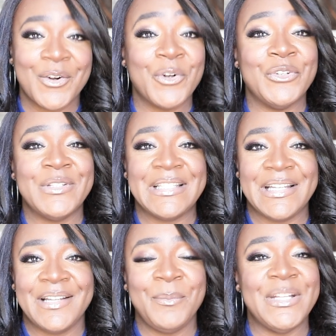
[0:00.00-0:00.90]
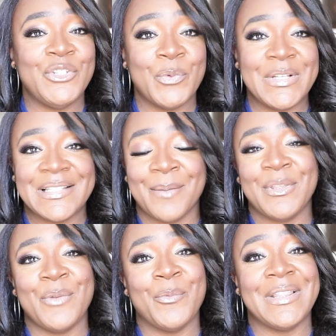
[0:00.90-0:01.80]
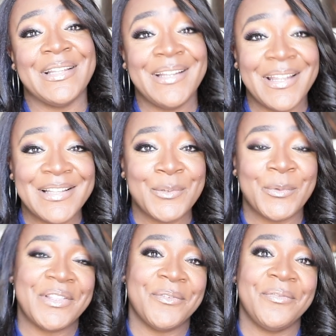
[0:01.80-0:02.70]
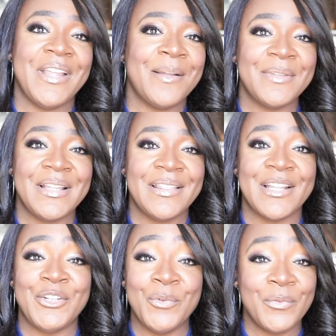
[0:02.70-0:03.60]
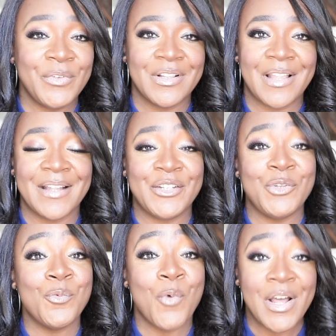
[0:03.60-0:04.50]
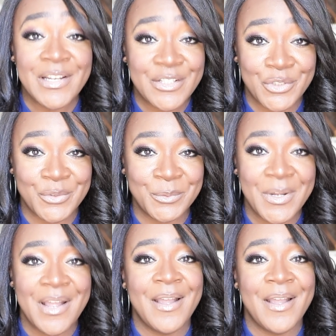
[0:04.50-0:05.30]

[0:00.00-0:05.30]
Or you see me doing something with the kids or with the family that you feel like you want to do,